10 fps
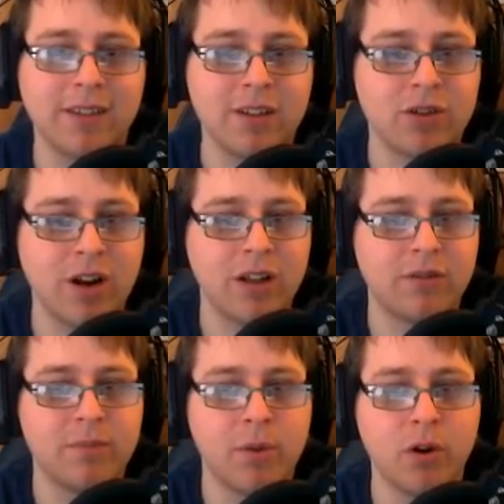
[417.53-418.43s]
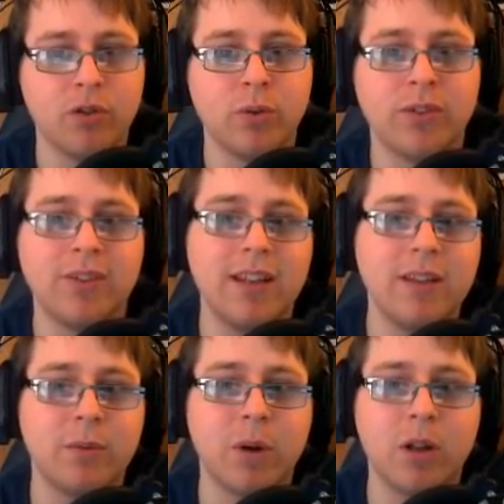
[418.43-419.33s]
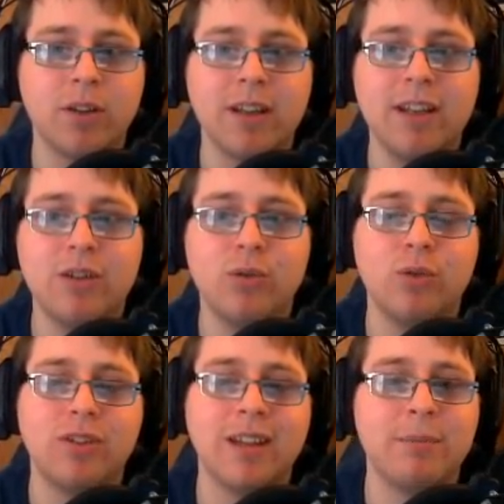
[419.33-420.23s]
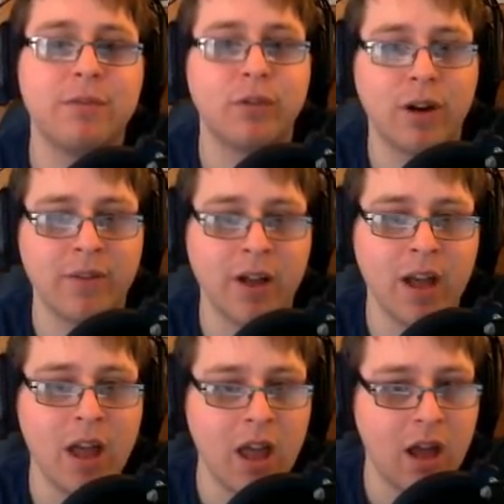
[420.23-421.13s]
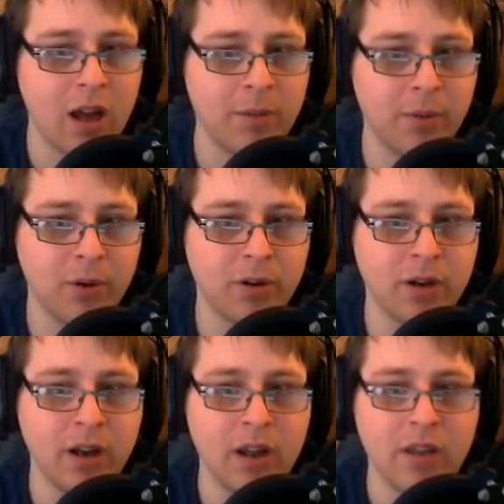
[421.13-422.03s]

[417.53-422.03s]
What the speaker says: the trial of repose will sting the world into sleep forever, unbroken.